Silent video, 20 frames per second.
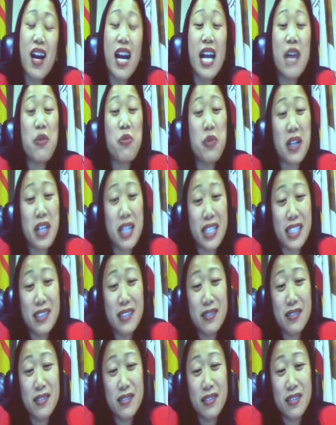I
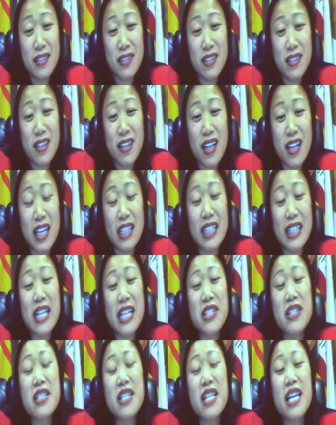won.
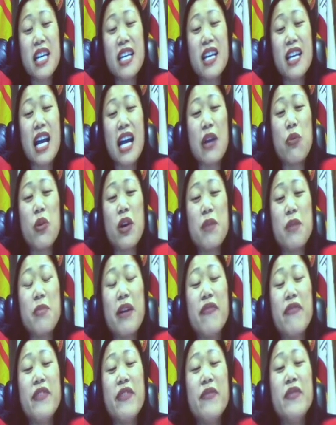Election night, I
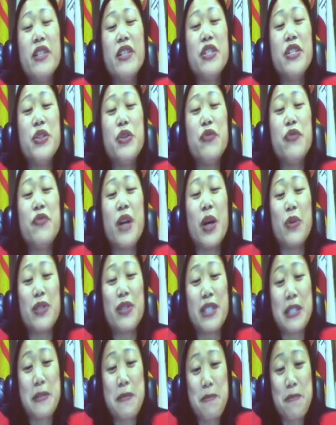won by 52
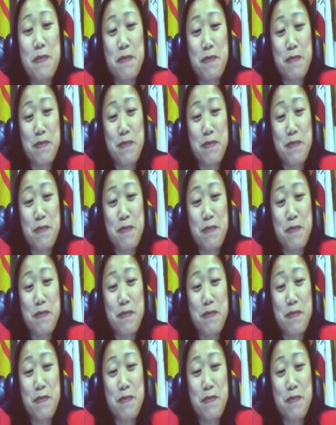votes.